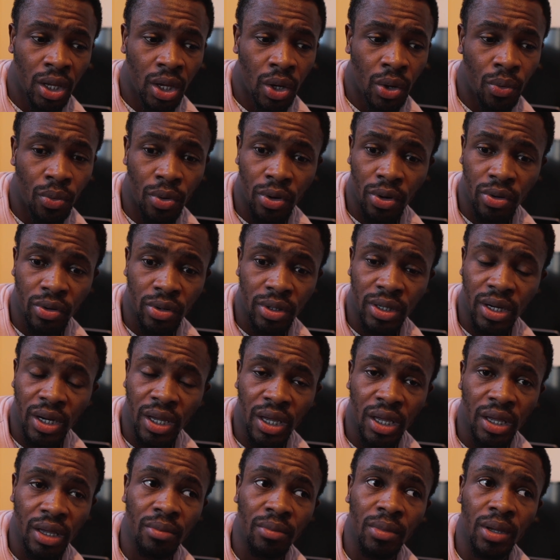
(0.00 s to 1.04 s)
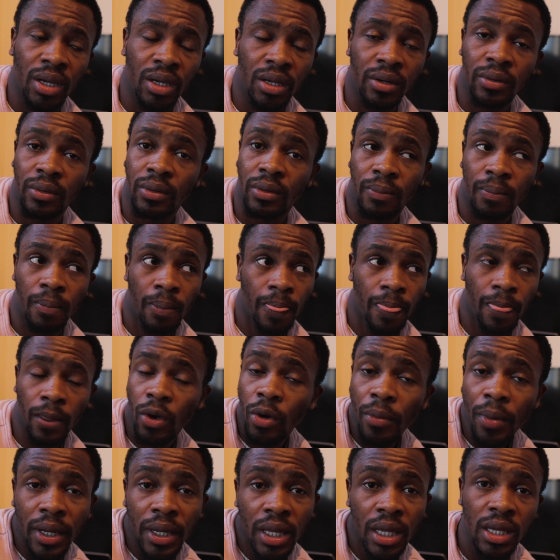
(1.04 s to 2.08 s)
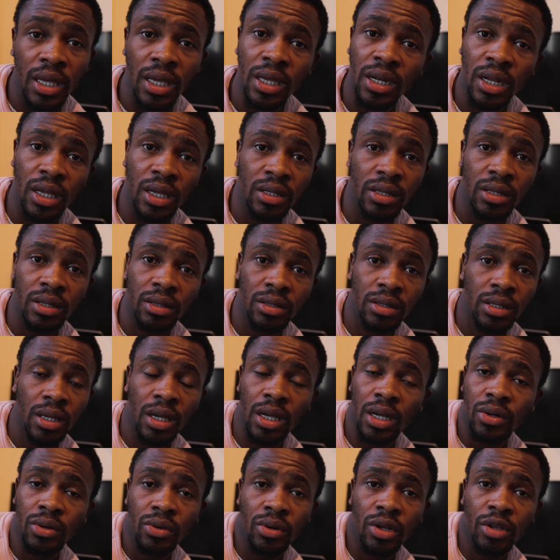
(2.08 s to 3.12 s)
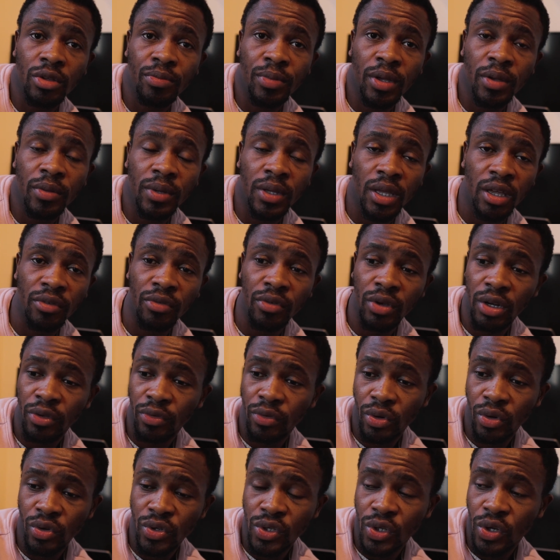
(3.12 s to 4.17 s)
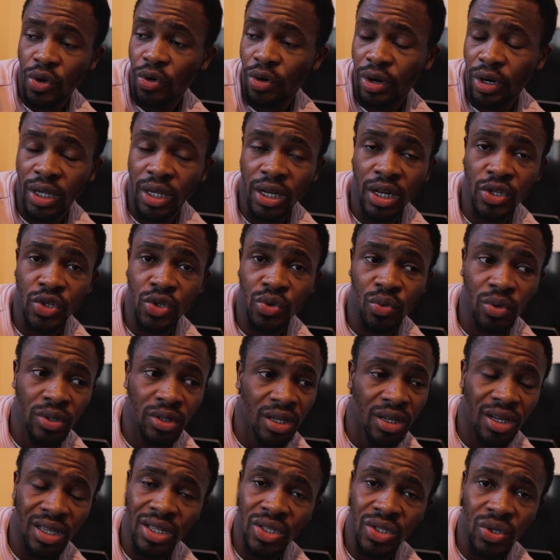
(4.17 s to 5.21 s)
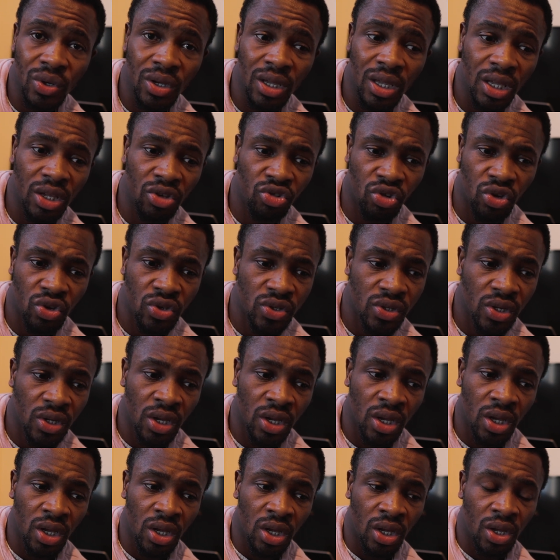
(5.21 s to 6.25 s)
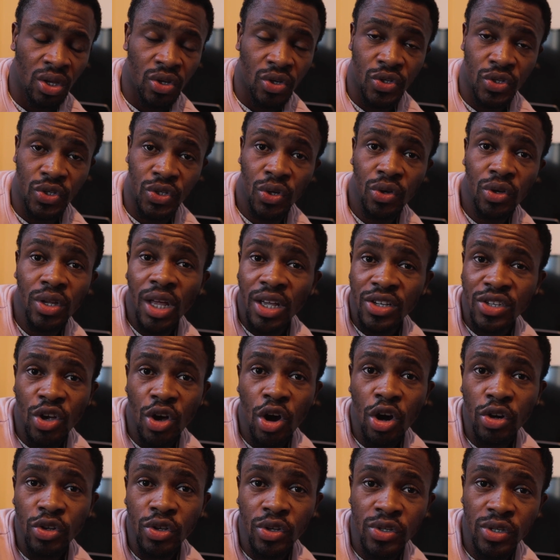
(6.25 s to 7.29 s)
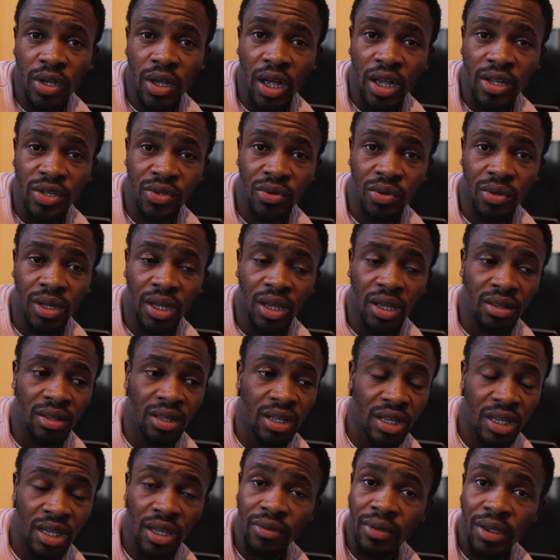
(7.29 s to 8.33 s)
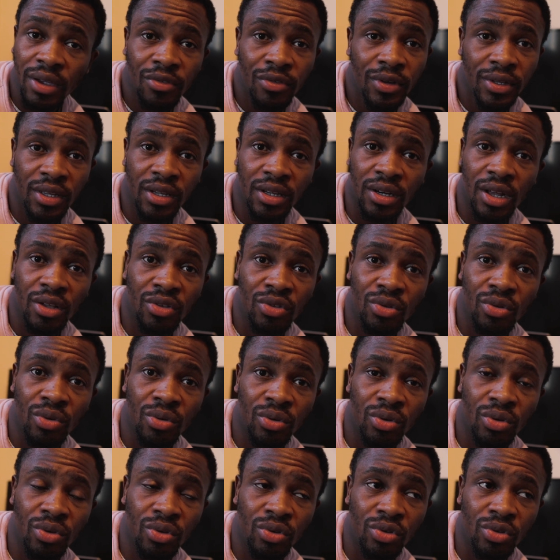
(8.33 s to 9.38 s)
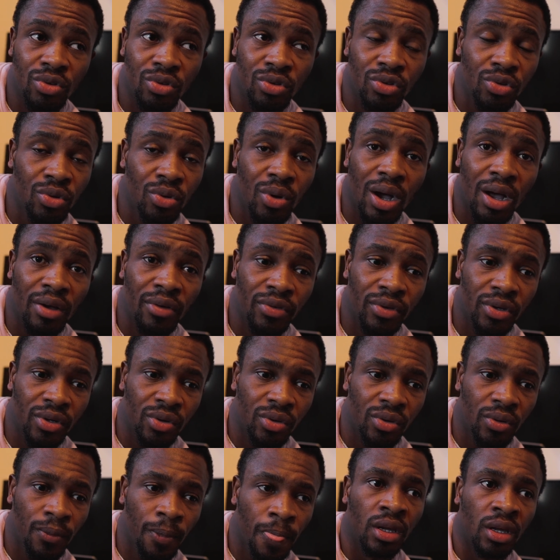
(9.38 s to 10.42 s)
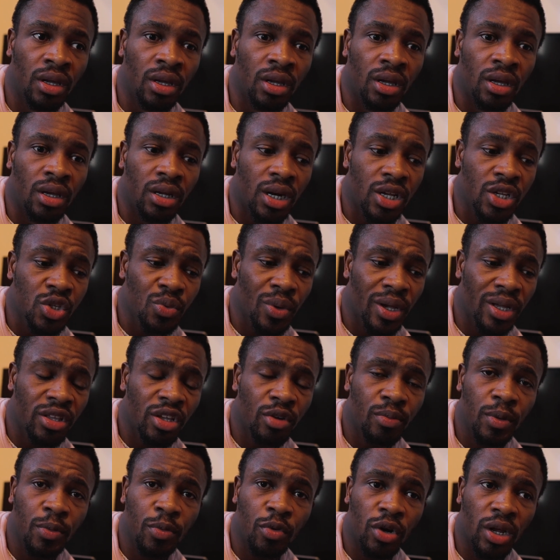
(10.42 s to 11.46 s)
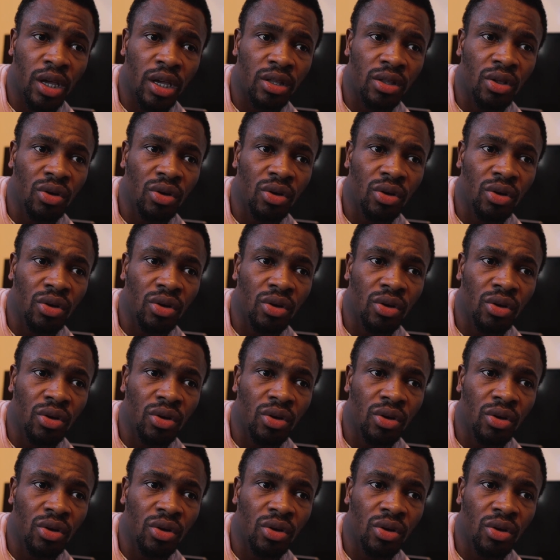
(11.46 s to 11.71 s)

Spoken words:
work on them, and go back again and take another NBME. Even if you don't score again as you wanted, it's okay. Just study as hard as you can. Give everything that you have, you know. And that's why I tell people, like,